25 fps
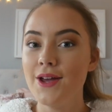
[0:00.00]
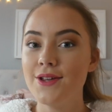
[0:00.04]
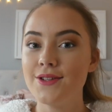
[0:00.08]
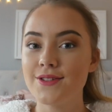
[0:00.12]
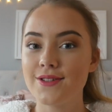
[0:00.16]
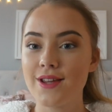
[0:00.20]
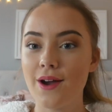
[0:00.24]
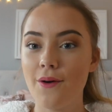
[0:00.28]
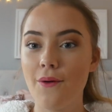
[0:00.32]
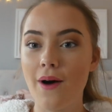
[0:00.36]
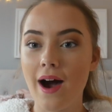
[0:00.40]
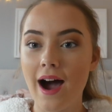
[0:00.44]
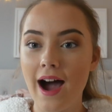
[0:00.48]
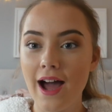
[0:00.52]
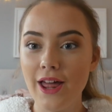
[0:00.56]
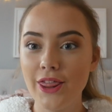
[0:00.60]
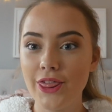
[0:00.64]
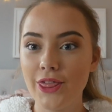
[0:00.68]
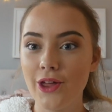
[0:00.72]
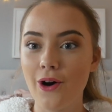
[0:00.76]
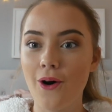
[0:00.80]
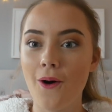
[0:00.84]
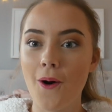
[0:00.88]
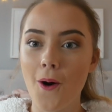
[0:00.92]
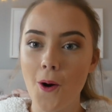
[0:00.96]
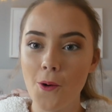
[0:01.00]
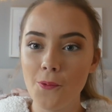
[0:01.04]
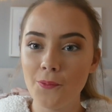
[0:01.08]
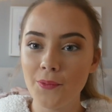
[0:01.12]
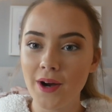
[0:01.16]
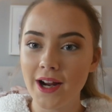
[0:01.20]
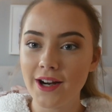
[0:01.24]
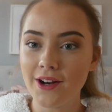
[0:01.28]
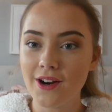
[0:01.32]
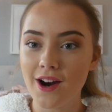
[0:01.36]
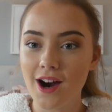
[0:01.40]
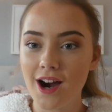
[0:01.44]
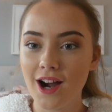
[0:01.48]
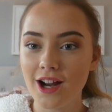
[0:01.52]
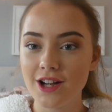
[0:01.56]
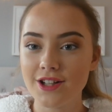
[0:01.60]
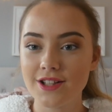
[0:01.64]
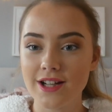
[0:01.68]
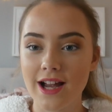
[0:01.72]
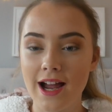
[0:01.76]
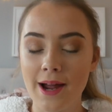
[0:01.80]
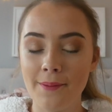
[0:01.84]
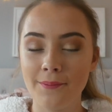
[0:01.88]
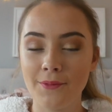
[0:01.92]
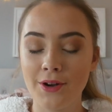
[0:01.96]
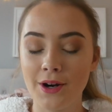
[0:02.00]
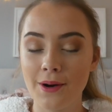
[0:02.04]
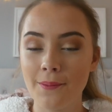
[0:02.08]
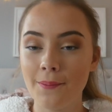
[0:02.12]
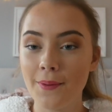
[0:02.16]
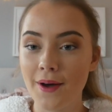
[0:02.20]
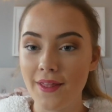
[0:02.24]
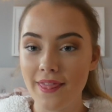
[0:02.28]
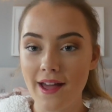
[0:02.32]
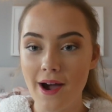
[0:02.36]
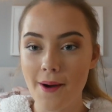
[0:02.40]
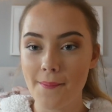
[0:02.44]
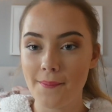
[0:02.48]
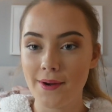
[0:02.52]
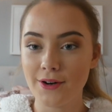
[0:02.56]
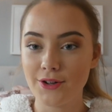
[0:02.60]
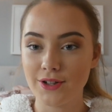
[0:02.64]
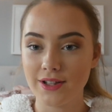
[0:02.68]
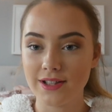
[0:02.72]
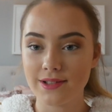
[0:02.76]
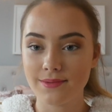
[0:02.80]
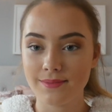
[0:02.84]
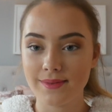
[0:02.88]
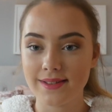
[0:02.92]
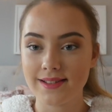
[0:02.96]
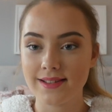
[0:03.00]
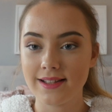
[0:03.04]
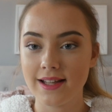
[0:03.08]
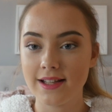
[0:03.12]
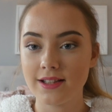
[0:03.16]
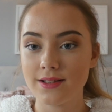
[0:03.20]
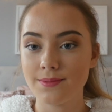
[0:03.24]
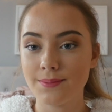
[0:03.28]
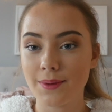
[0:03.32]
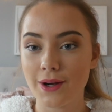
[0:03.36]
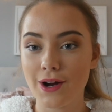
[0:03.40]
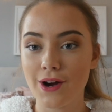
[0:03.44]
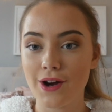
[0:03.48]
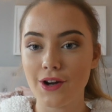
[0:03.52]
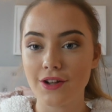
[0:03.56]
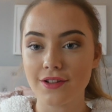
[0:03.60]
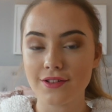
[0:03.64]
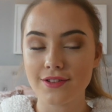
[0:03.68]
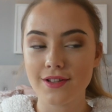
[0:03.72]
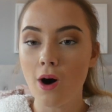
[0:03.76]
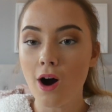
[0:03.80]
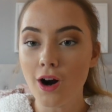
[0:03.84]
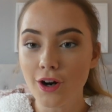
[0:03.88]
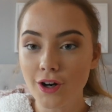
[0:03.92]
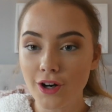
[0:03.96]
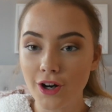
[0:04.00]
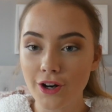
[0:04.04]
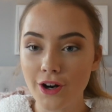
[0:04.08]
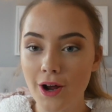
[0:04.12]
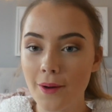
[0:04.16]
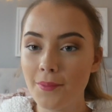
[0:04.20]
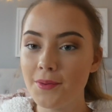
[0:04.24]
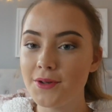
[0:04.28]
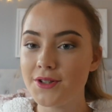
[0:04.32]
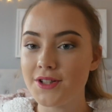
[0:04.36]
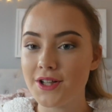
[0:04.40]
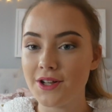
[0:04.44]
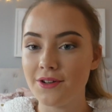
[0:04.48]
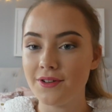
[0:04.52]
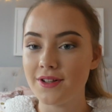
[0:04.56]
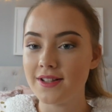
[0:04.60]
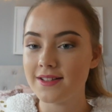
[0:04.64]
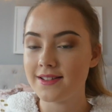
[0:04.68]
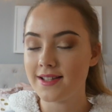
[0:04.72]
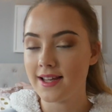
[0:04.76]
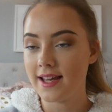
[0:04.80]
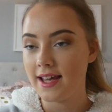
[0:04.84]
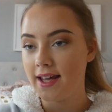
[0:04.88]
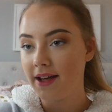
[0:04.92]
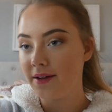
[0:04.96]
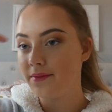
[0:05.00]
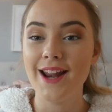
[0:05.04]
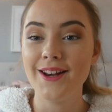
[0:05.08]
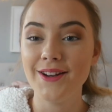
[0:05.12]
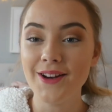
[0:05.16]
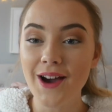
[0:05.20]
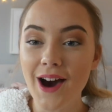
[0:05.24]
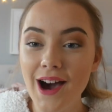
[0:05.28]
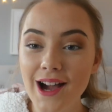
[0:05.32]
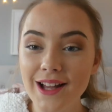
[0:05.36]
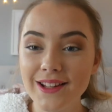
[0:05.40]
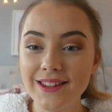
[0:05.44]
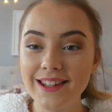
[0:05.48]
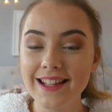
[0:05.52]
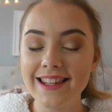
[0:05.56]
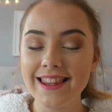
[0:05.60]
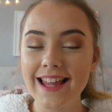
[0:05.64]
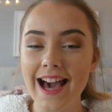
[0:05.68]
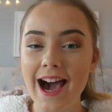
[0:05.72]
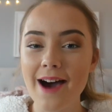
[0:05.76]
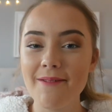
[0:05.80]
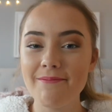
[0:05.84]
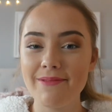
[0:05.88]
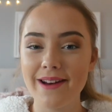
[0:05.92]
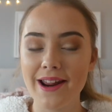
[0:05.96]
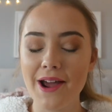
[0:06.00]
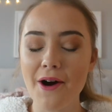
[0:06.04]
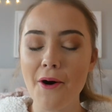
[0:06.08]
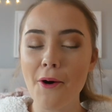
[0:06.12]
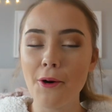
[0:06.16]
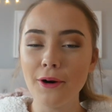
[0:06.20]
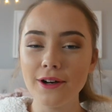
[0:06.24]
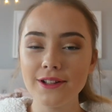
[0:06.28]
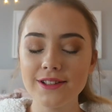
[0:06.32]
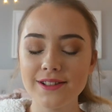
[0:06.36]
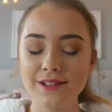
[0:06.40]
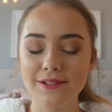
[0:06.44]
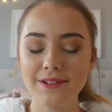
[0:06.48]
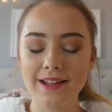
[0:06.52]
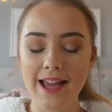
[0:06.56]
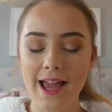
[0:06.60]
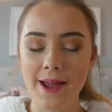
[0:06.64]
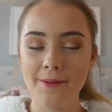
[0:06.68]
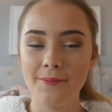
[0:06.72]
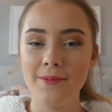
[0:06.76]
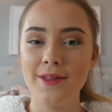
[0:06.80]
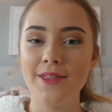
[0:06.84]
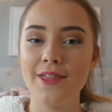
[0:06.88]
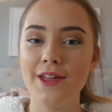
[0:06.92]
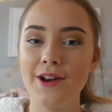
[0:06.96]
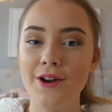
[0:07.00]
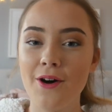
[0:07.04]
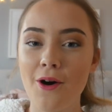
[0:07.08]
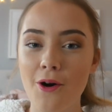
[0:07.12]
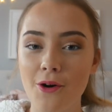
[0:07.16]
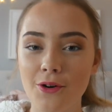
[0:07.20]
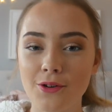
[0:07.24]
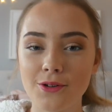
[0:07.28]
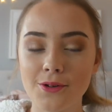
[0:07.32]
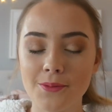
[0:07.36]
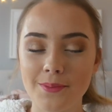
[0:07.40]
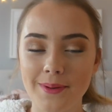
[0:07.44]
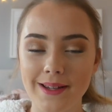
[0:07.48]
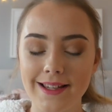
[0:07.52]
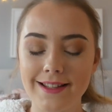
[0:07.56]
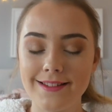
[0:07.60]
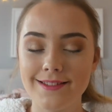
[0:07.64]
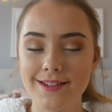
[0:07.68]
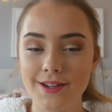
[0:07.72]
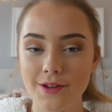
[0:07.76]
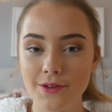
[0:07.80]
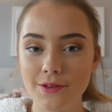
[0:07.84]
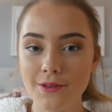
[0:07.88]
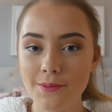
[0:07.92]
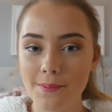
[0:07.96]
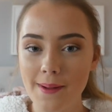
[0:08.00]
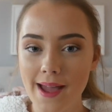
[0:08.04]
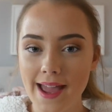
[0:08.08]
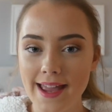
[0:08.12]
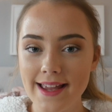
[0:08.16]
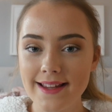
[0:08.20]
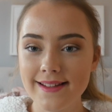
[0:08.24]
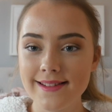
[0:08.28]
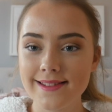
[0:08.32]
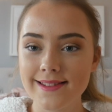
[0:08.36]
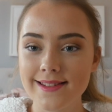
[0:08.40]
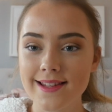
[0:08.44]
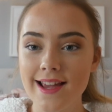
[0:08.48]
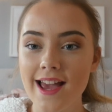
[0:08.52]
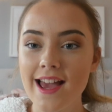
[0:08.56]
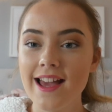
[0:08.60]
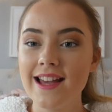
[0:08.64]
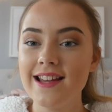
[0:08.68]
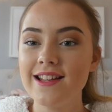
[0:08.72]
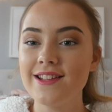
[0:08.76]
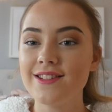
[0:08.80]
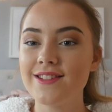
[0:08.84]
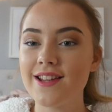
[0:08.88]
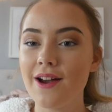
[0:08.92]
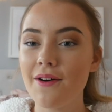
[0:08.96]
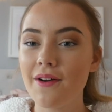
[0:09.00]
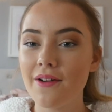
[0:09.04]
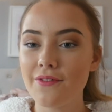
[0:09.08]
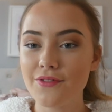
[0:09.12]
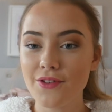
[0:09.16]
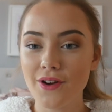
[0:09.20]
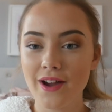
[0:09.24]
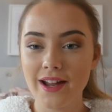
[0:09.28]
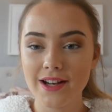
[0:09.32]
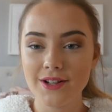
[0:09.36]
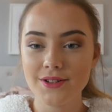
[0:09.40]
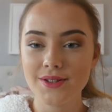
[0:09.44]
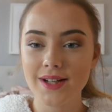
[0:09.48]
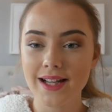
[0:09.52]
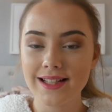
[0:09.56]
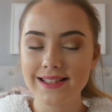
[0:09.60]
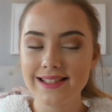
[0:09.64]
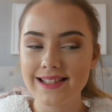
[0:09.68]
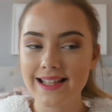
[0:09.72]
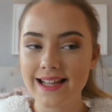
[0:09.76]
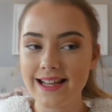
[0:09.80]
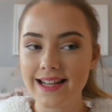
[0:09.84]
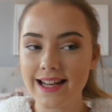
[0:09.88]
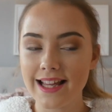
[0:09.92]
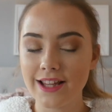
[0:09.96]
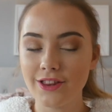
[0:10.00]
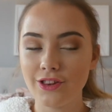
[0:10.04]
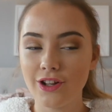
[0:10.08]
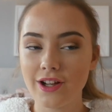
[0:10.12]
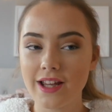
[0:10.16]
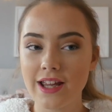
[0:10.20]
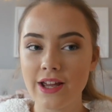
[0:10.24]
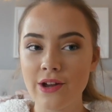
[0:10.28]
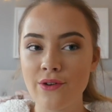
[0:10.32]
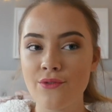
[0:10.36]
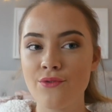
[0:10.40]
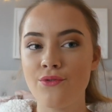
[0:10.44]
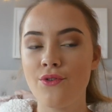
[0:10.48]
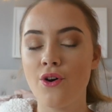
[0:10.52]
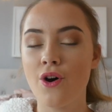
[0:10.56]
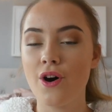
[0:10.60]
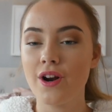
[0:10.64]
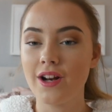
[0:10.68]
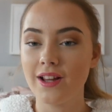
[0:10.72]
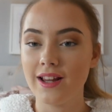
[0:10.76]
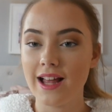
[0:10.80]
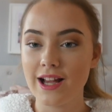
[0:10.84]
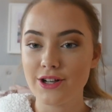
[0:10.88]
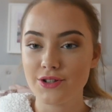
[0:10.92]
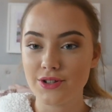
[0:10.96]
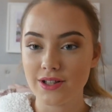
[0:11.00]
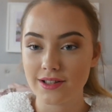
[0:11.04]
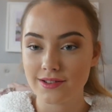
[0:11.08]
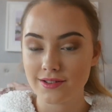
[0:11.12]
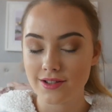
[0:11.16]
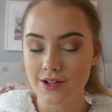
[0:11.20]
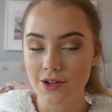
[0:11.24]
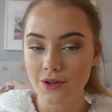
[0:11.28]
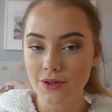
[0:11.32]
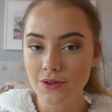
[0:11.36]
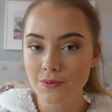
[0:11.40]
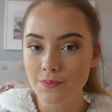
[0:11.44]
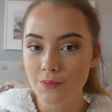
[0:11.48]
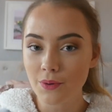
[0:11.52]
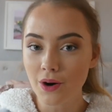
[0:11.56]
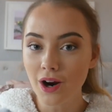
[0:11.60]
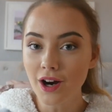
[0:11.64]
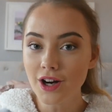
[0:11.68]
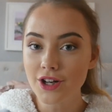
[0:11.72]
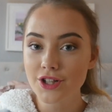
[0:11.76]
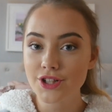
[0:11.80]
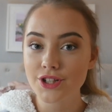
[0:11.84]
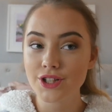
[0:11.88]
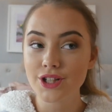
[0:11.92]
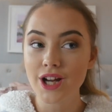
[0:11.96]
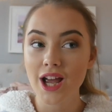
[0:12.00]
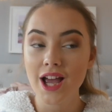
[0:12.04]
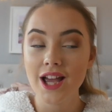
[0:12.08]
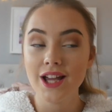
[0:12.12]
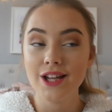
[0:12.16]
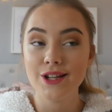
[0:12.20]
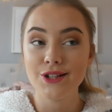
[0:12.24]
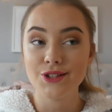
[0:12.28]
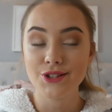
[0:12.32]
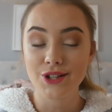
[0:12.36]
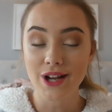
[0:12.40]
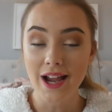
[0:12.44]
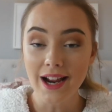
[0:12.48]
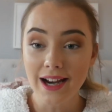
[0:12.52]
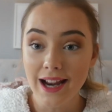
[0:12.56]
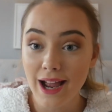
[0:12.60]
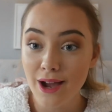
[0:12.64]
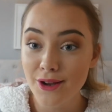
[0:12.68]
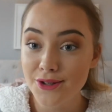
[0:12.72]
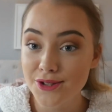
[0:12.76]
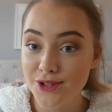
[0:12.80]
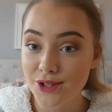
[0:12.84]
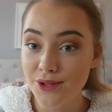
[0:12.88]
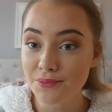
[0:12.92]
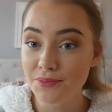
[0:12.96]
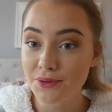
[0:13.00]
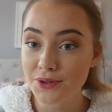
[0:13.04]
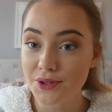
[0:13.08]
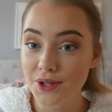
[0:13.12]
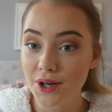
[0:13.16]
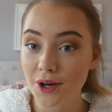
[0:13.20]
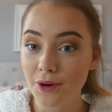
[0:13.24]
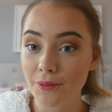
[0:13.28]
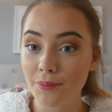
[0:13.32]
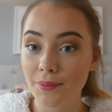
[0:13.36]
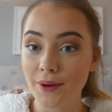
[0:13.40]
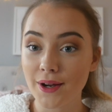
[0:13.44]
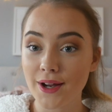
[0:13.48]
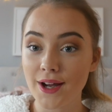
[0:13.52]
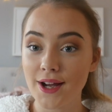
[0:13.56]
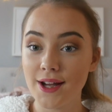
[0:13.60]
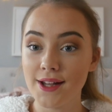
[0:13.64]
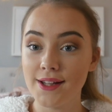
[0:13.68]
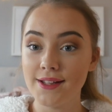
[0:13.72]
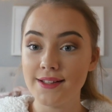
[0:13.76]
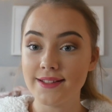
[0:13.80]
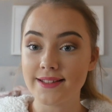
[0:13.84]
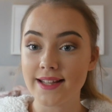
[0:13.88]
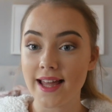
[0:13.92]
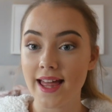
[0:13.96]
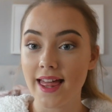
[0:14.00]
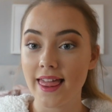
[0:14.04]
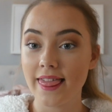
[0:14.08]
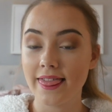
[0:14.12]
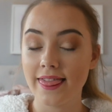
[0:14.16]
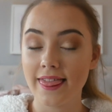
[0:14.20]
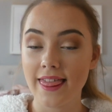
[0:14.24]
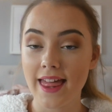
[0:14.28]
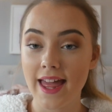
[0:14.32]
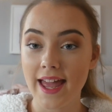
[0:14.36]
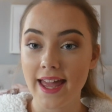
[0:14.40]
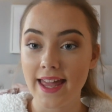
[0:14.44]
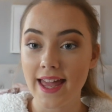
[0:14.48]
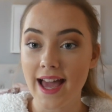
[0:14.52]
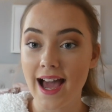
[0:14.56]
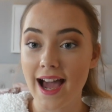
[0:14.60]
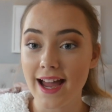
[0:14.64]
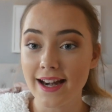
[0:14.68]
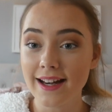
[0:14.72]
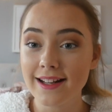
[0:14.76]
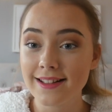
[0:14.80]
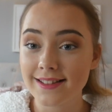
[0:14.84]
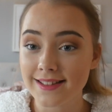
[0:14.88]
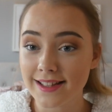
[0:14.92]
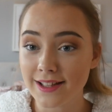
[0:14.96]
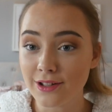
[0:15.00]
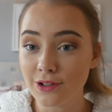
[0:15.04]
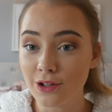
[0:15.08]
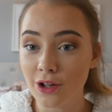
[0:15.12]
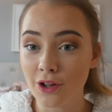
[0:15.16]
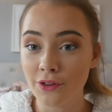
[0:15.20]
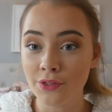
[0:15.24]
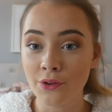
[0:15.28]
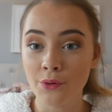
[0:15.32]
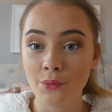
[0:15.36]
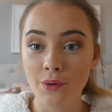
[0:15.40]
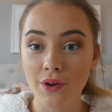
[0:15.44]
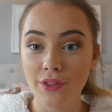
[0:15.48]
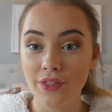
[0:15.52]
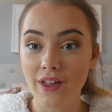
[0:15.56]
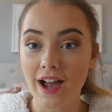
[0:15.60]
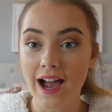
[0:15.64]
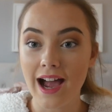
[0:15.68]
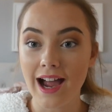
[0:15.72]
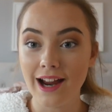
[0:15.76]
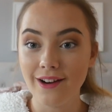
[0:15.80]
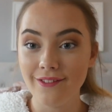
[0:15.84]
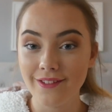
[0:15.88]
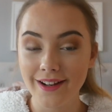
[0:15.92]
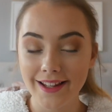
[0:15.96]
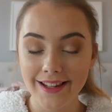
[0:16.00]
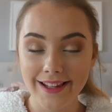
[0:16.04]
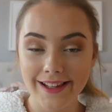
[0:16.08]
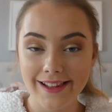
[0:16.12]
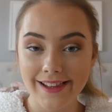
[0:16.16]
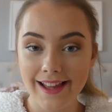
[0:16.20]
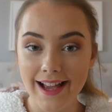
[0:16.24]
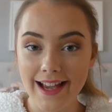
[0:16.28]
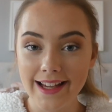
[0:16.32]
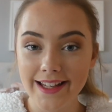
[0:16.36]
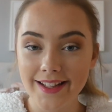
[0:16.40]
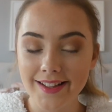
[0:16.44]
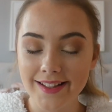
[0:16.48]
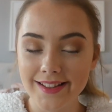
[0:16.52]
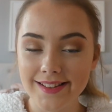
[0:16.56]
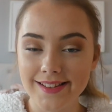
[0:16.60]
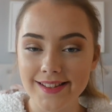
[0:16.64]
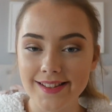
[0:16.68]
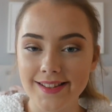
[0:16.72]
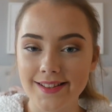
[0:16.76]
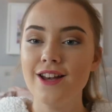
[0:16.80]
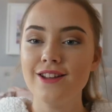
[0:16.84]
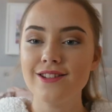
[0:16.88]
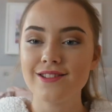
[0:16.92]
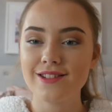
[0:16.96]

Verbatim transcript: So I thought, oh my gosh, I'm going to put that on my Christmas list because what a good opportunity. And not only that, but it also came with an Oral-B toothpaste. So if you're interested in looking for an electric toothbrush, check out Superdrug because they had a deal on the one that I really liked.